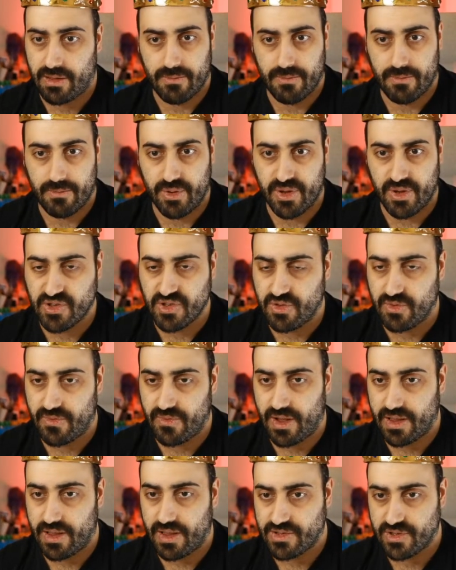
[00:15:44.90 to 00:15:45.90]
Prince
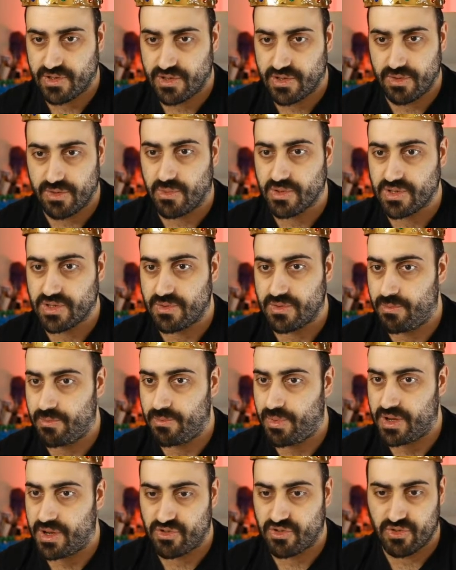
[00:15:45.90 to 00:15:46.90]
Duval, so it was a
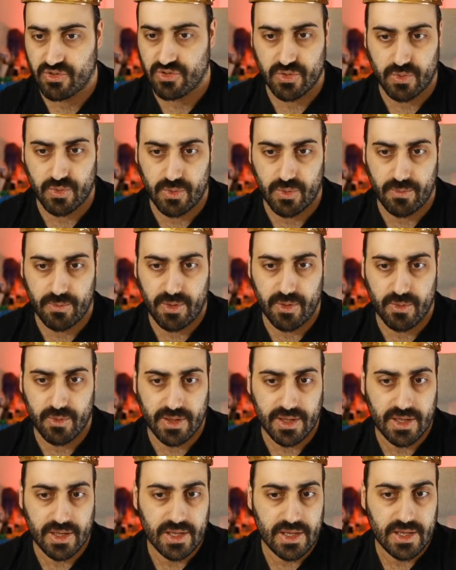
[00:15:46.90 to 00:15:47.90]
pleasure to review it.
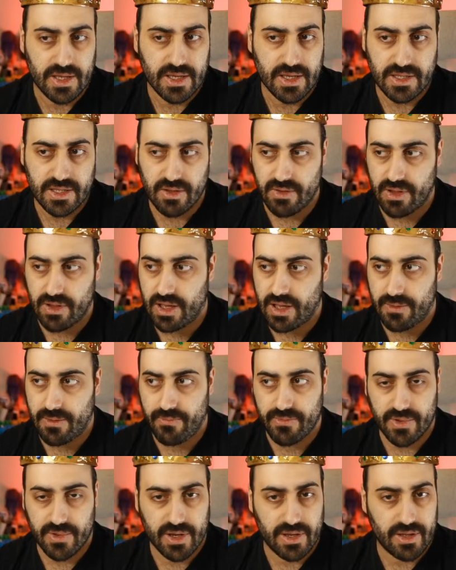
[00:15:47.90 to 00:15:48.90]
So
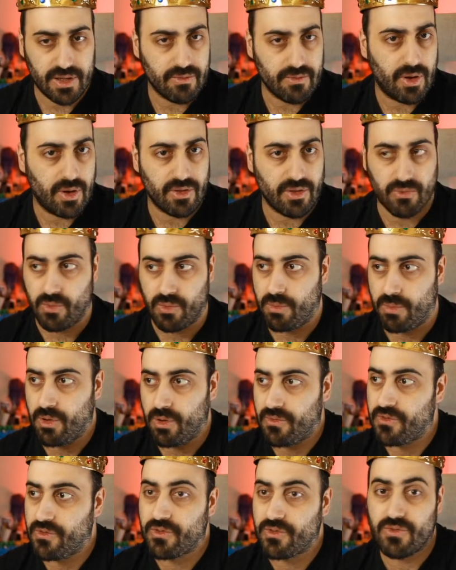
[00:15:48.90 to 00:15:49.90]
why don't we
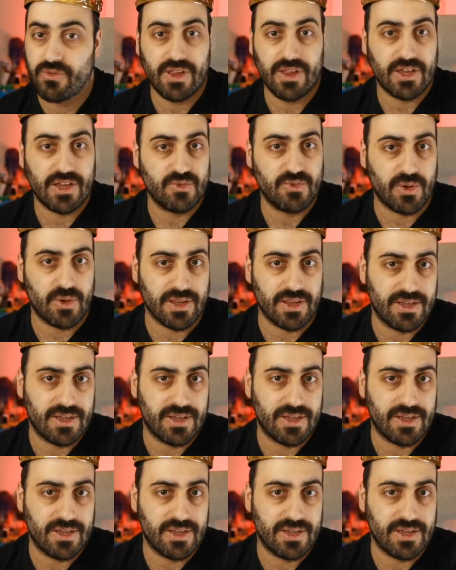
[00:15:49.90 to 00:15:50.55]
move into the next one?